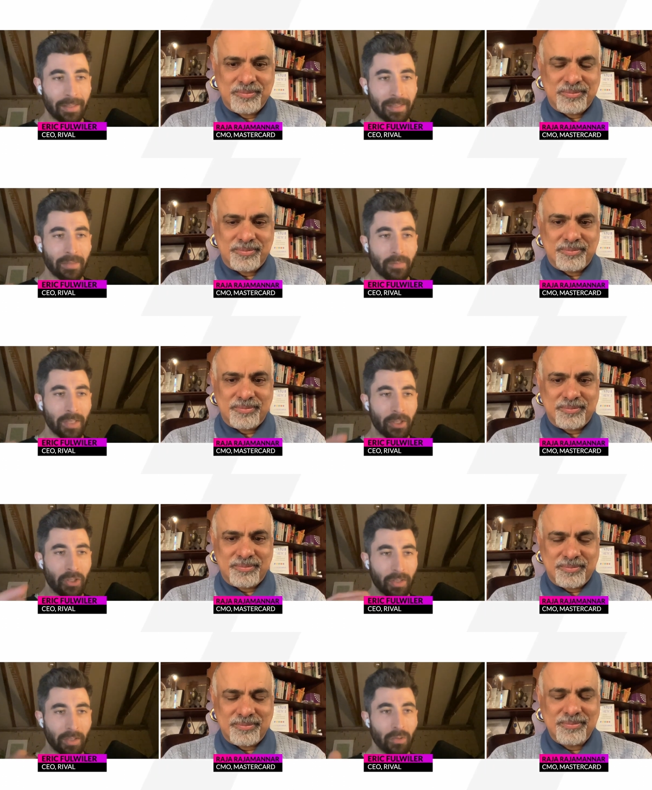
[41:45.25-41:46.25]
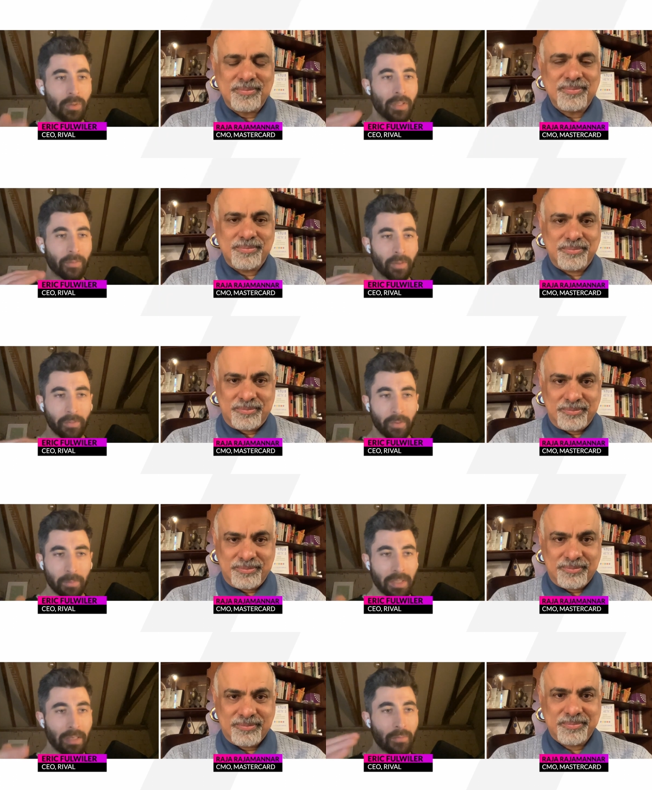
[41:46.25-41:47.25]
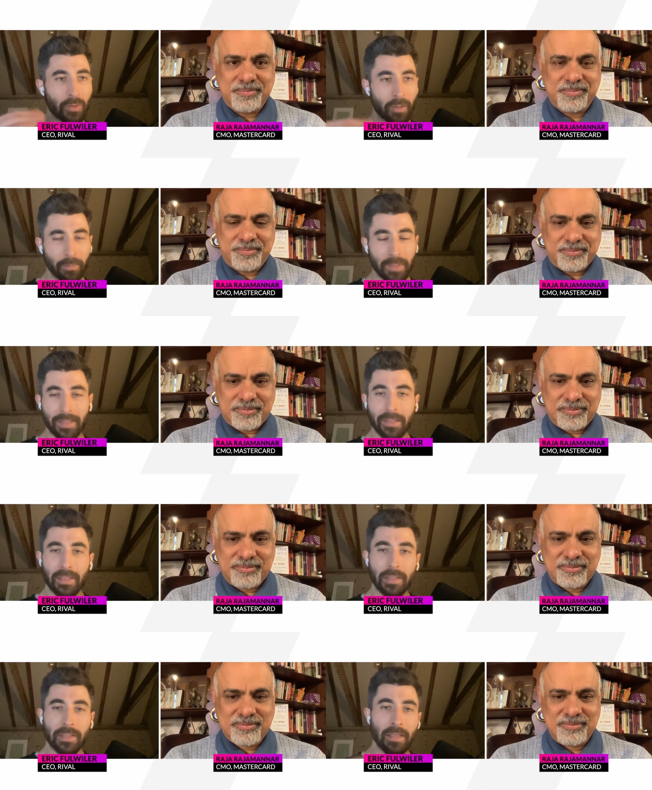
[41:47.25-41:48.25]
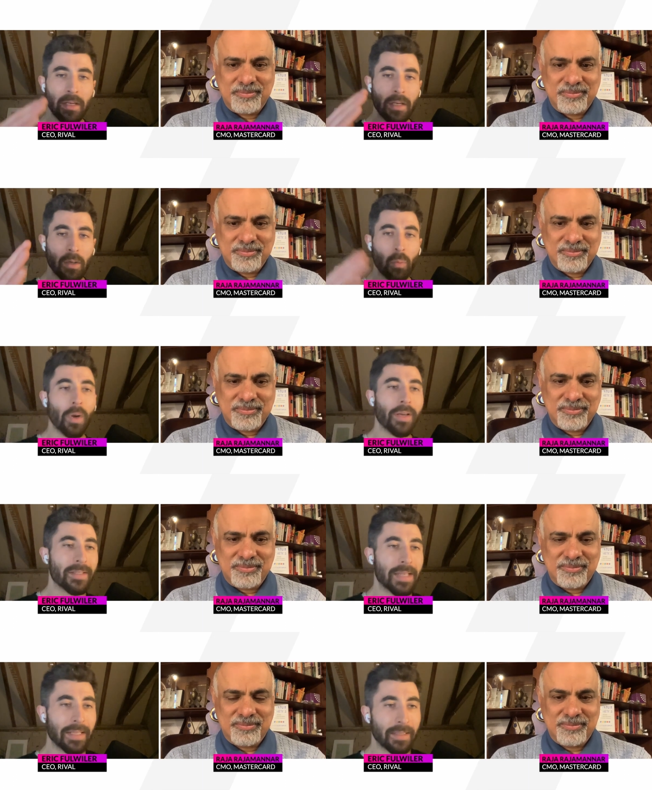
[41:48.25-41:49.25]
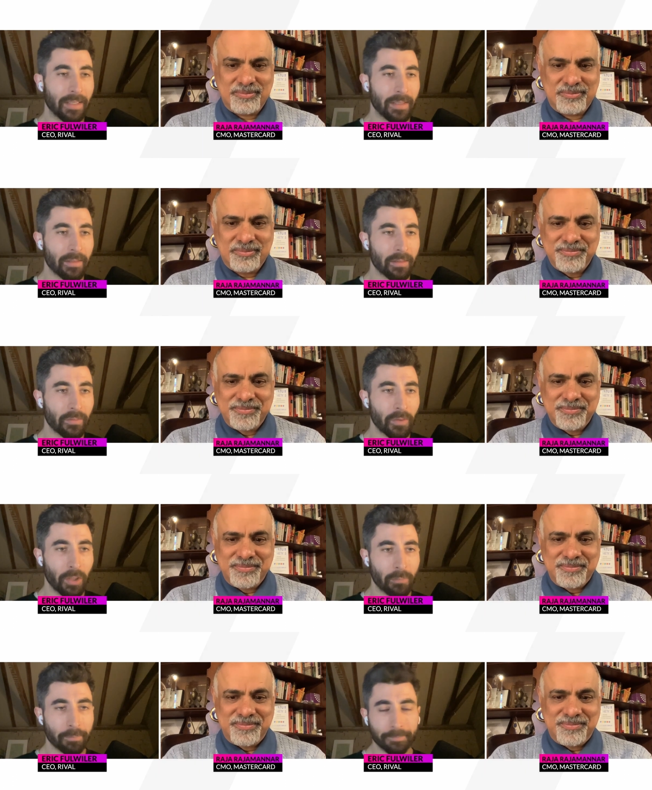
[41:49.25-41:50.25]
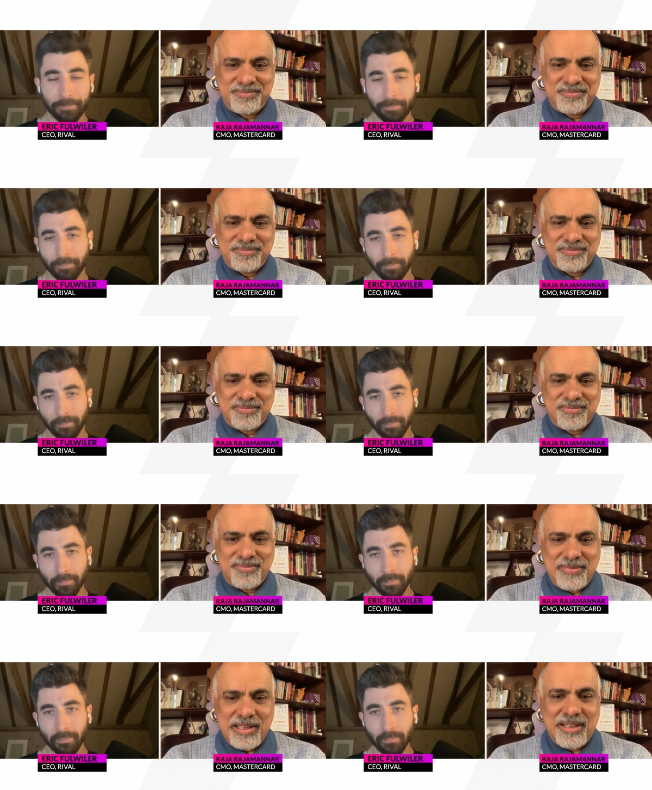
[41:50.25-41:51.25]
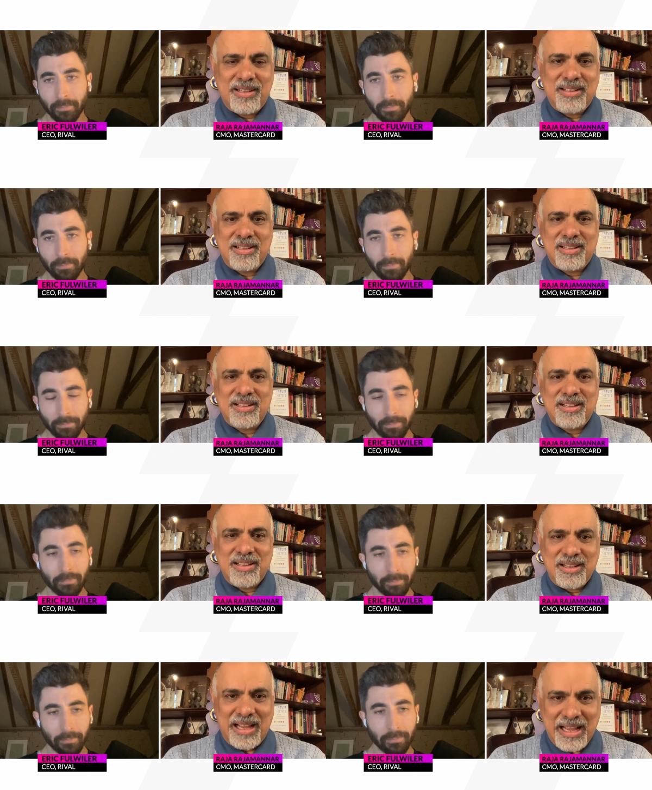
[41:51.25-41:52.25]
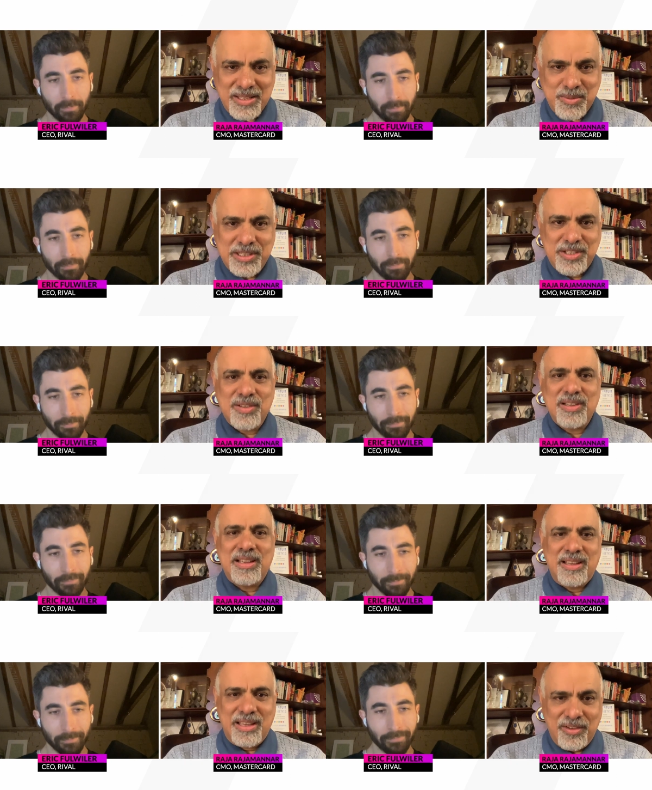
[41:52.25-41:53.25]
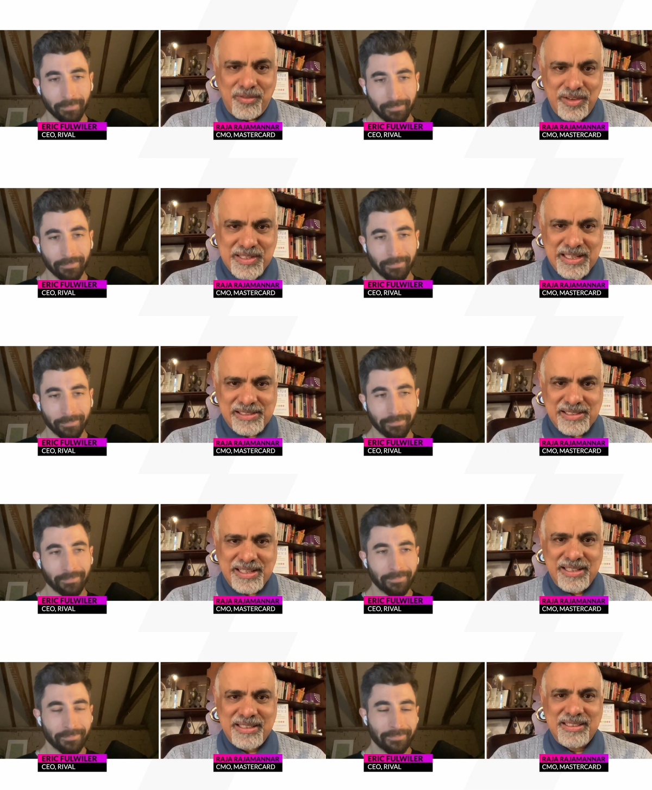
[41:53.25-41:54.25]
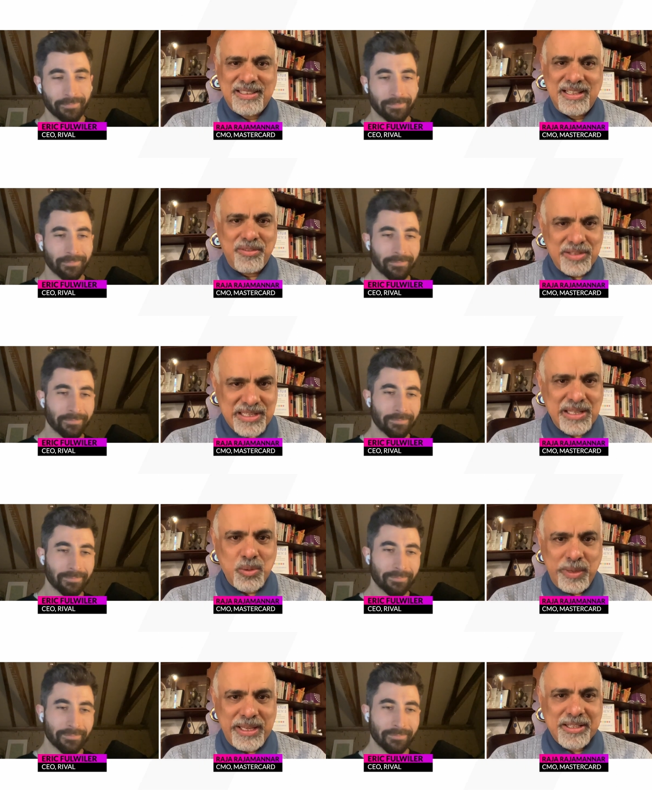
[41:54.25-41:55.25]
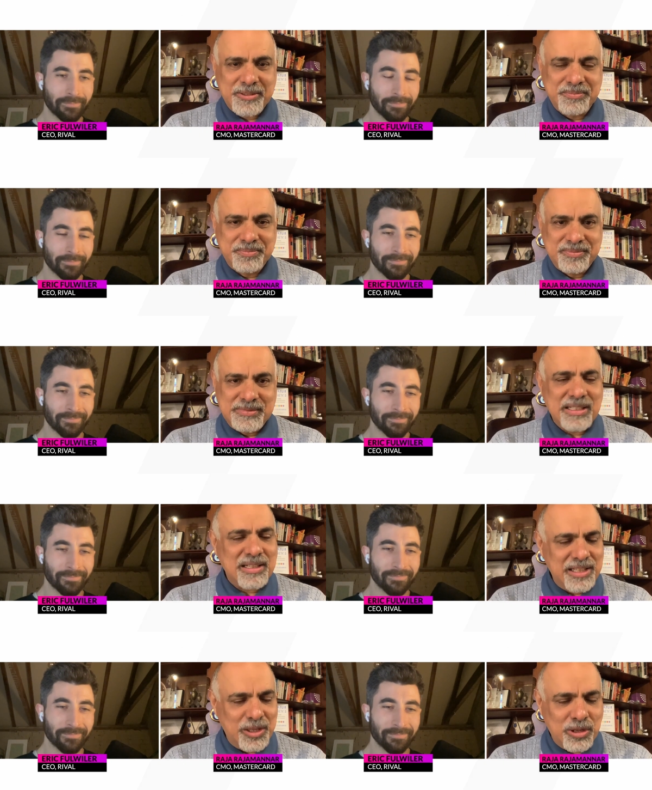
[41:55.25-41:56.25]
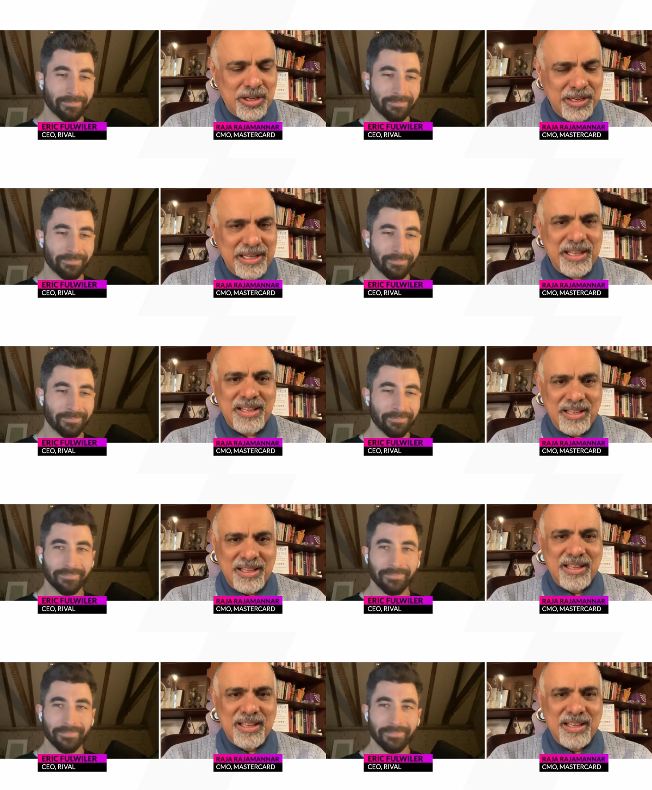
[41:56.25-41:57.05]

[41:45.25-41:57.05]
Speaker 1: out of this conversation to do differently for themselves or their businesses, what is that thing for you?
Speaker 2: Learn as much every single day, every single week. It'll, you'll really